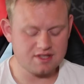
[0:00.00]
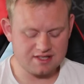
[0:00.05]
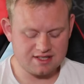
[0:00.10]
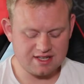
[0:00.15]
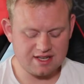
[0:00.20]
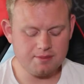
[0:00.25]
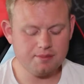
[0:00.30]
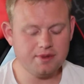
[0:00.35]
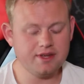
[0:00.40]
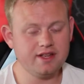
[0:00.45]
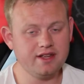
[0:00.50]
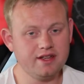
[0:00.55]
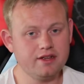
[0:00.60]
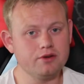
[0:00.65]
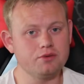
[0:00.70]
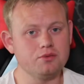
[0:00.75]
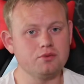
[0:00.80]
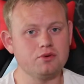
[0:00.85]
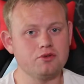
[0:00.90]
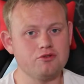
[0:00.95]

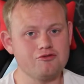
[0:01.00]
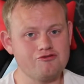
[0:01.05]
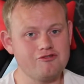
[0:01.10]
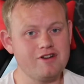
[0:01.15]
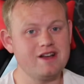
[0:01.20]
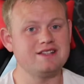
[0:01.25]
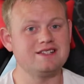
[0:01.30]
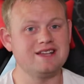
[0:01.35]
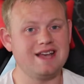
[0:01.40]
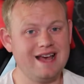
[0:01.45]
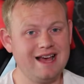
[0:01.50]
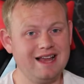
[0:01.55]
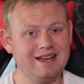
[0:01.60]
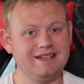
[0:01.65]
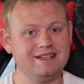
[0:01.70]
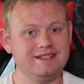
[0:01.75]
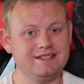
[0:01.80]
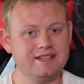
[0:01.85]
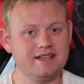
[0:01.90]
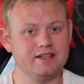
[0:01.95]
CPU red
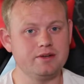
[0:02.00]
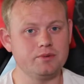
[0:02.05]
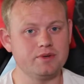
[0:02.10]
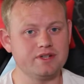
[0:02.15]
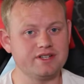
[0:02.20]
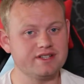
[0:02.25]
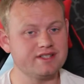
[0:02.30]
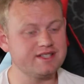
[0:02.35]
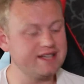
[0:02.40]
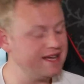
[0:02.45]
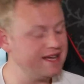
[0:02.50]
LED, which is